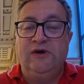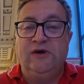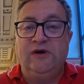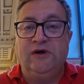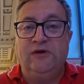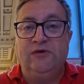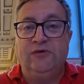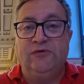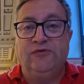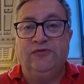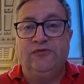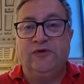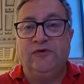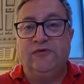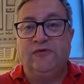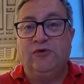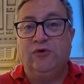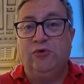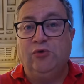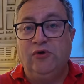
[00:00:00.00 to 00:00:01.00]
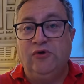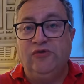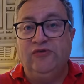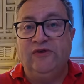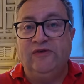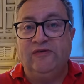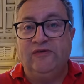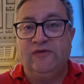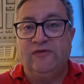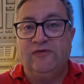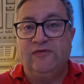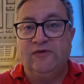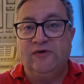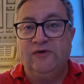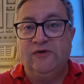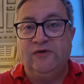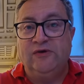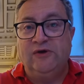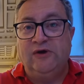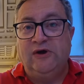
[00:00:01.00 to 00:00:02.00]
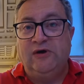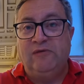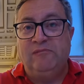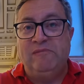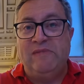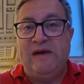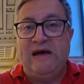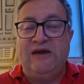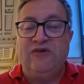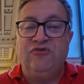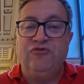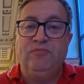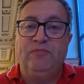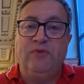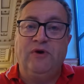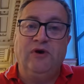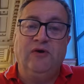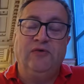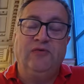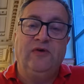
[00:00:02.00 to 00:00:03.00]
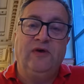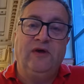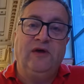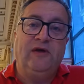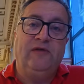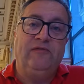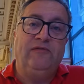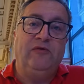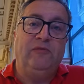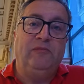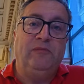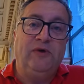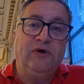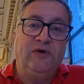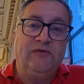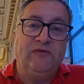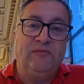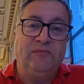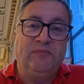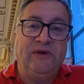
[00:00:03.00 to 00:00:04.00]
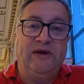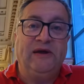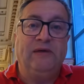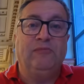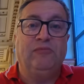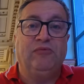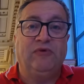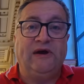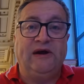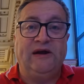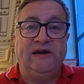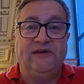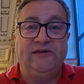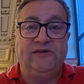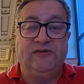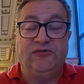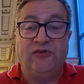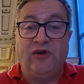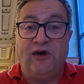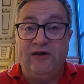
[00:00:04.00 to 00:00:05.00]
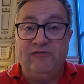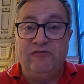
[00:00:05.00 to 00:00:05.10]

and also the quality of the food match both the Mövenpick brand, as I